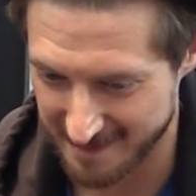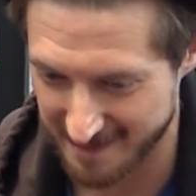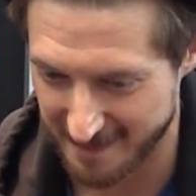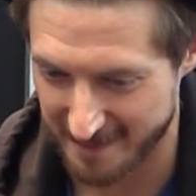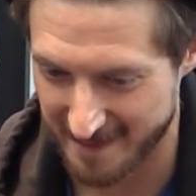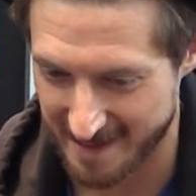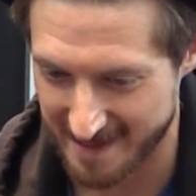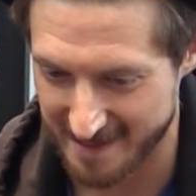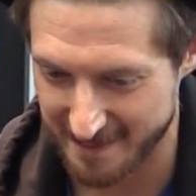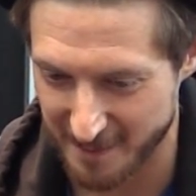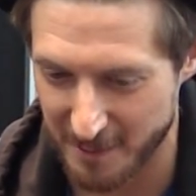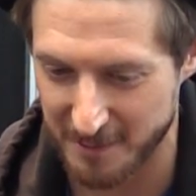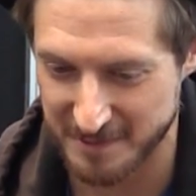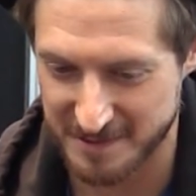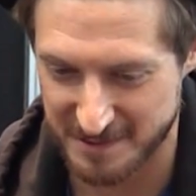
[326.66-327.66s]
the other day in
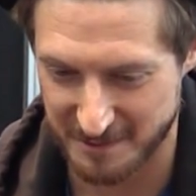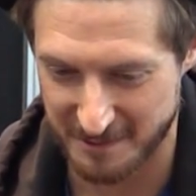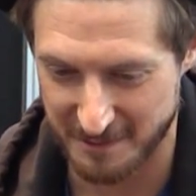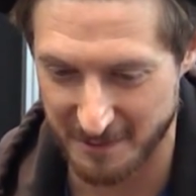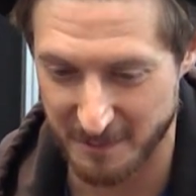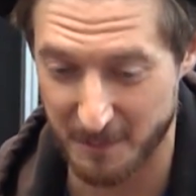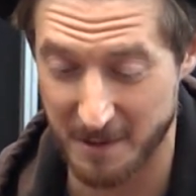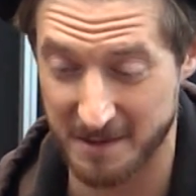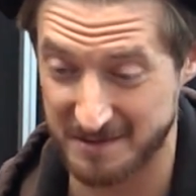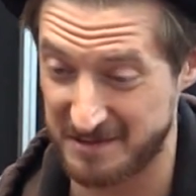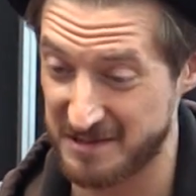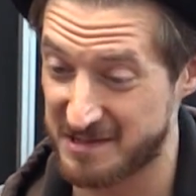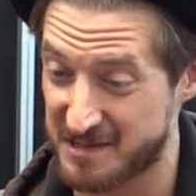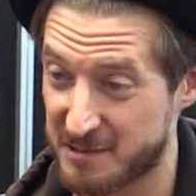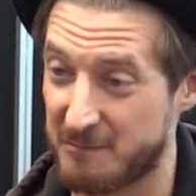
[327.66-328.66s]
the hottest studio in the world,
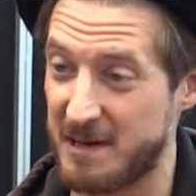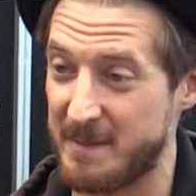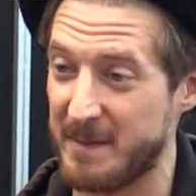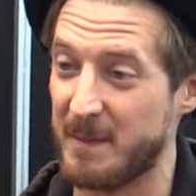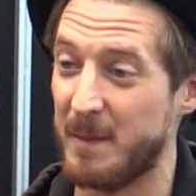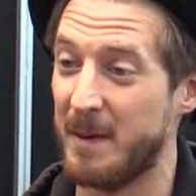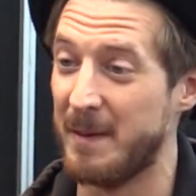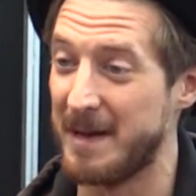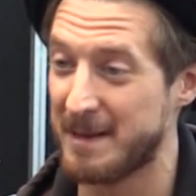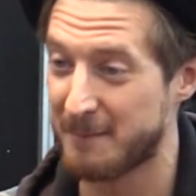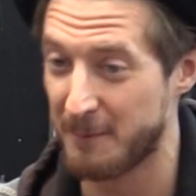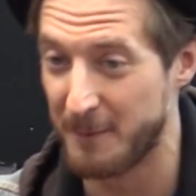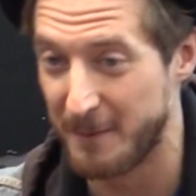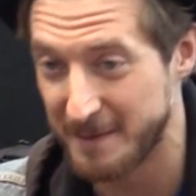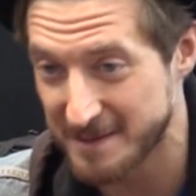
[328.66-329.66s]
just screaming my way
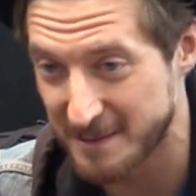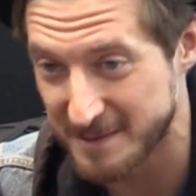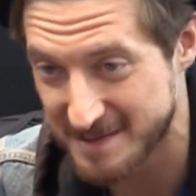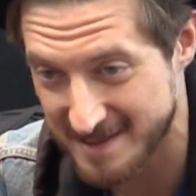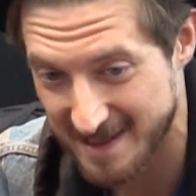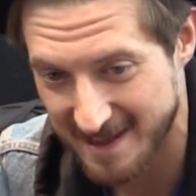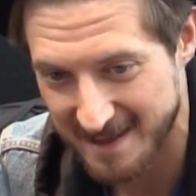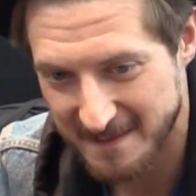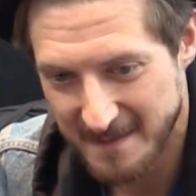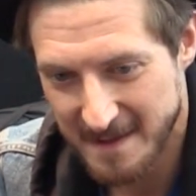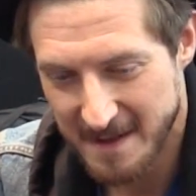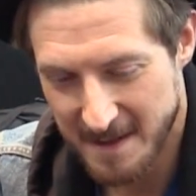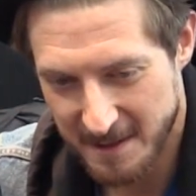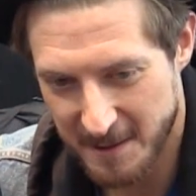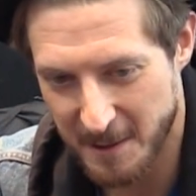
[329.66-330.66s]
through it. So
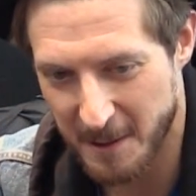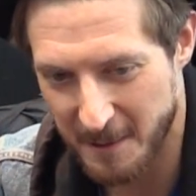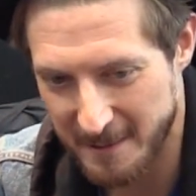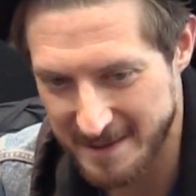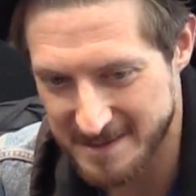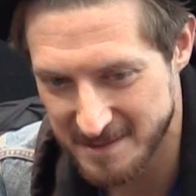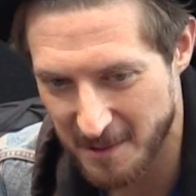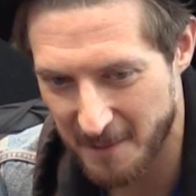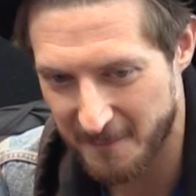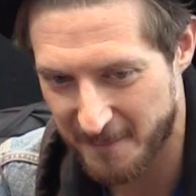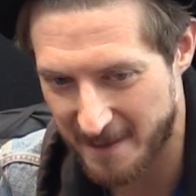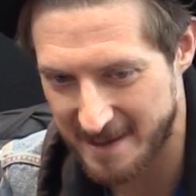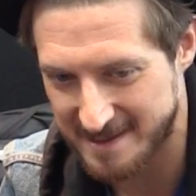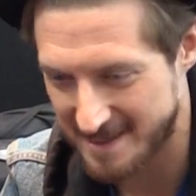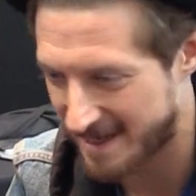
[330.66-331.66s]
it's, you know, he's not
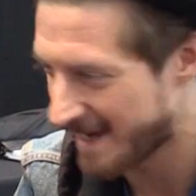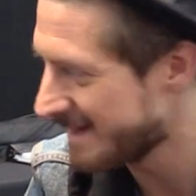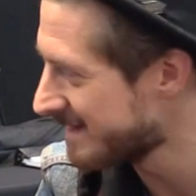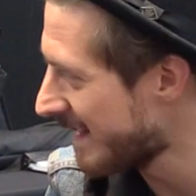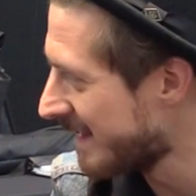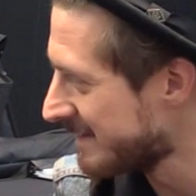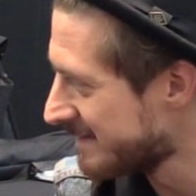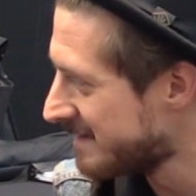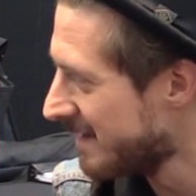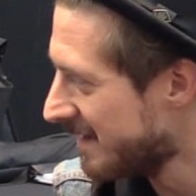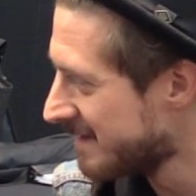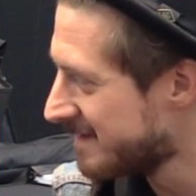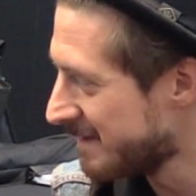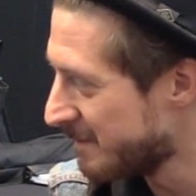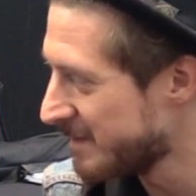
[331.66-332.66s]
afraid to get his hands
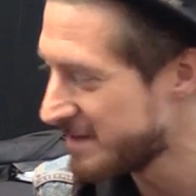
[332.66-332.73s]
dirty,